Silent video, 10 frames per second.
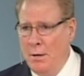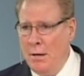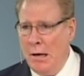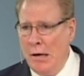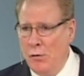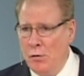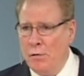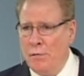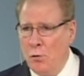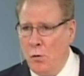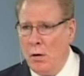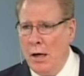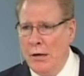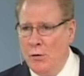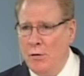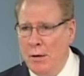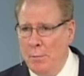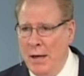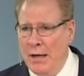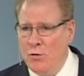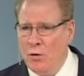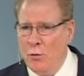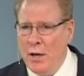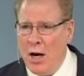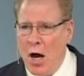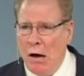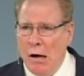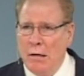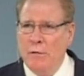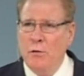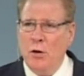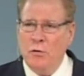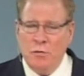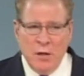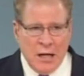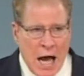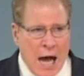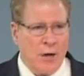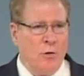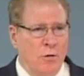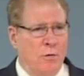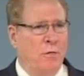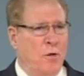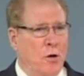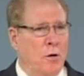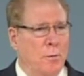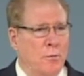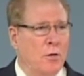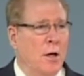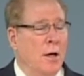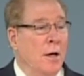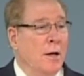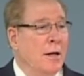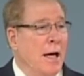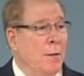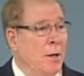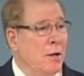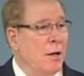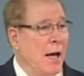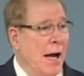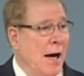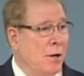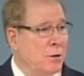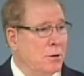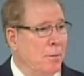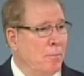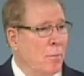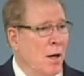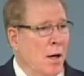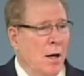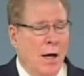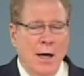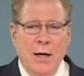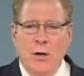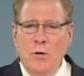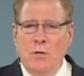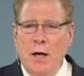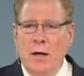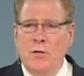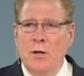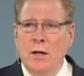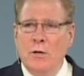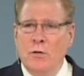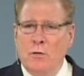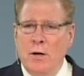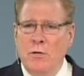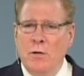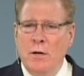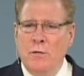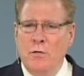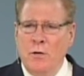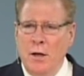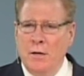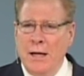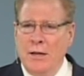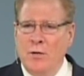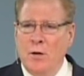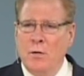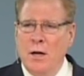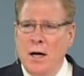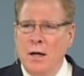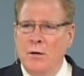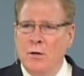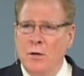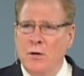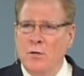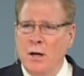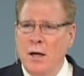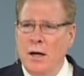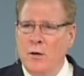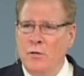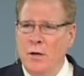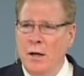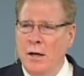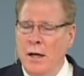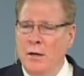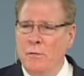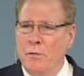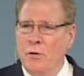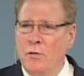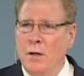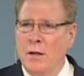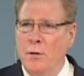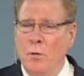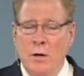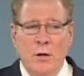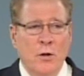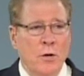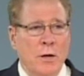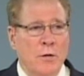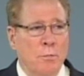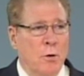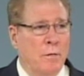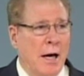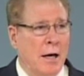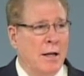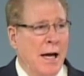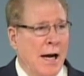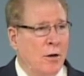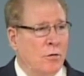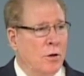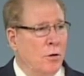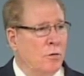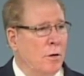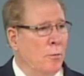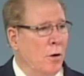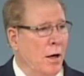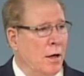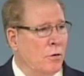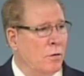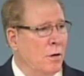under the floor, under their bed, so that all of those noxious fumes came into the house. And he used that as an illustration of sin. That's how God looks at our sin. And the first thing they wanted to do is move out of the house and go somewhere else.